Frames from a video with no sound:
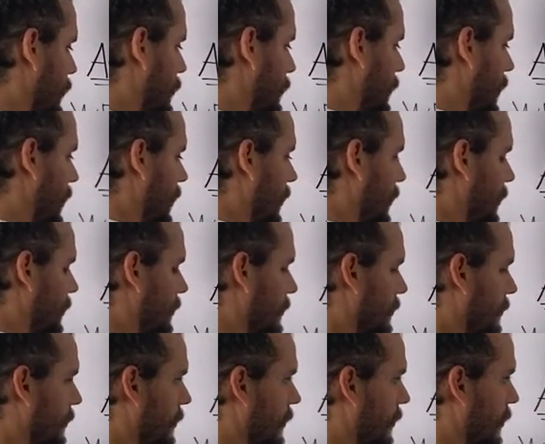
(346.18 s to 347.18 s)
my art,
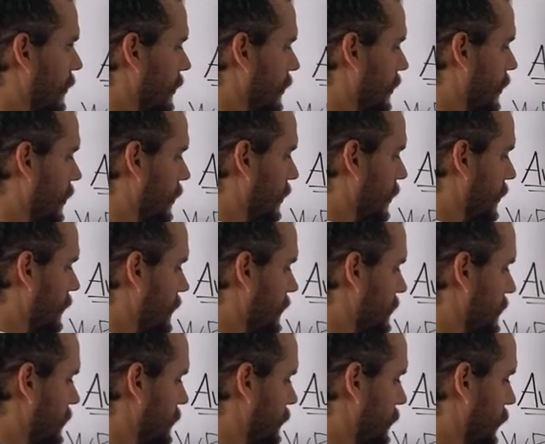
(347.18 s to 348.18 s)
and
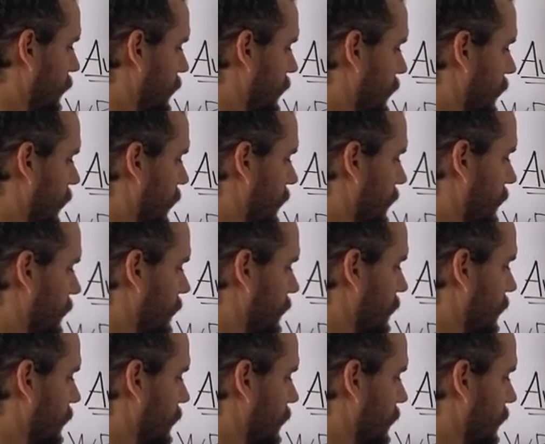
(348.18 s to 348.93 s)
this is $40.